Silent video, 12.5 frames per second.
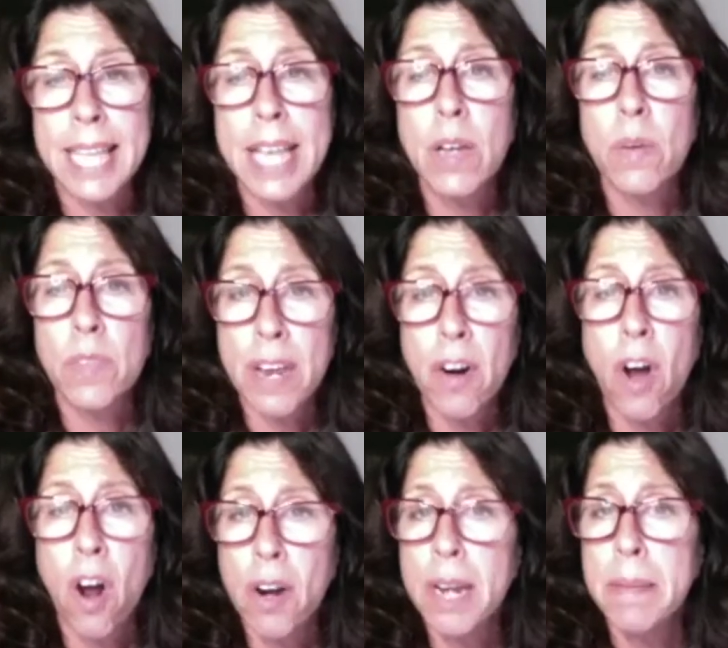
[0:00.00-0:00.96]
Like there
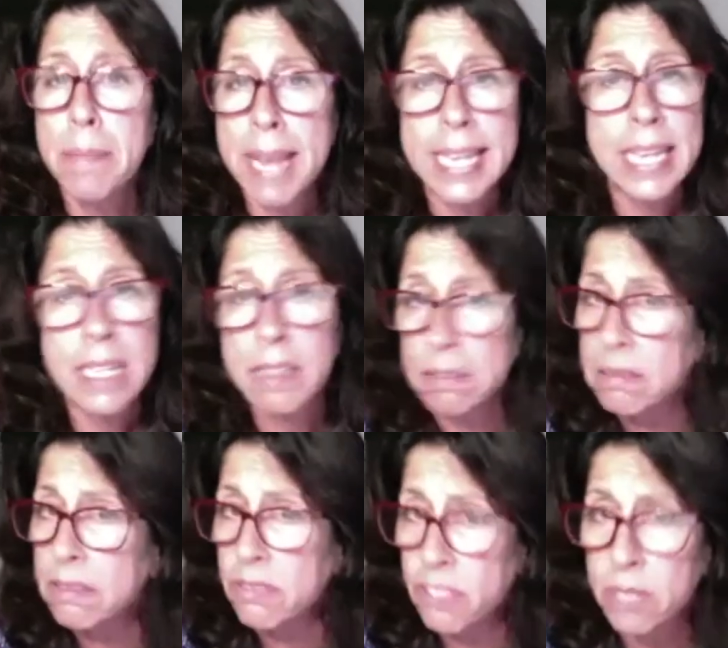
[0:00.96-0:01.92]
aren't many
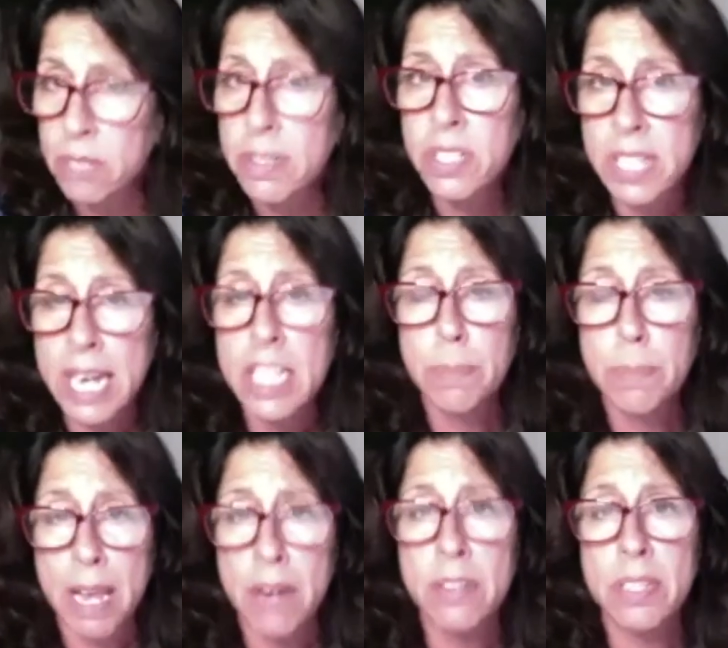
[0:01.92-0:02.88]
Jewish tennis
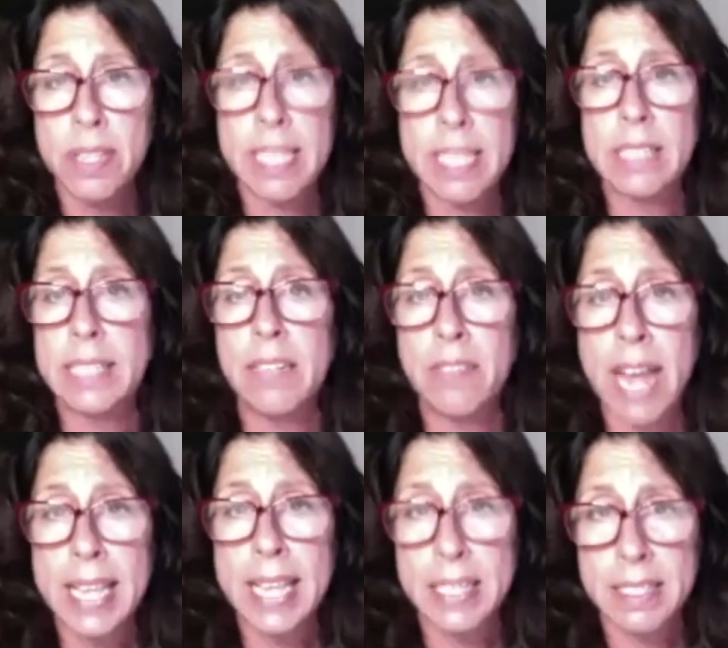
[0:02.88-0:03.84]
players in the elite
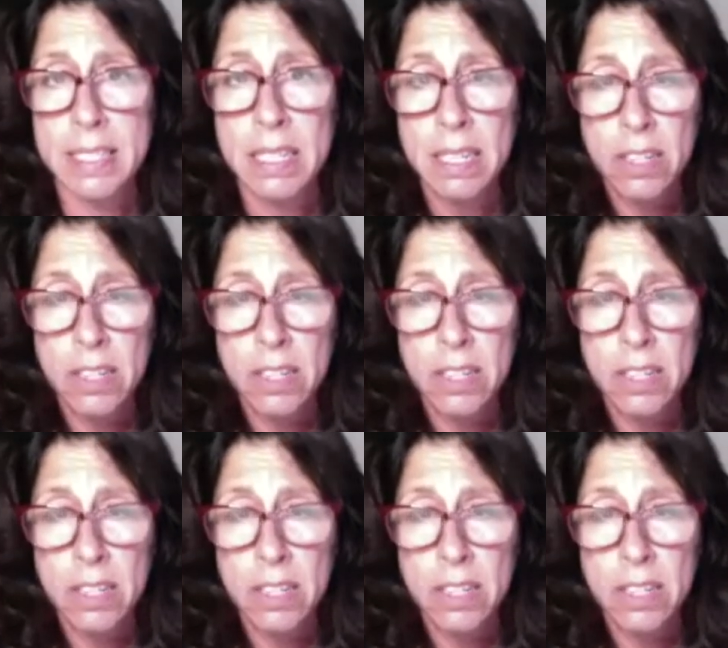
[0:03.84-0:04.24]
ranks.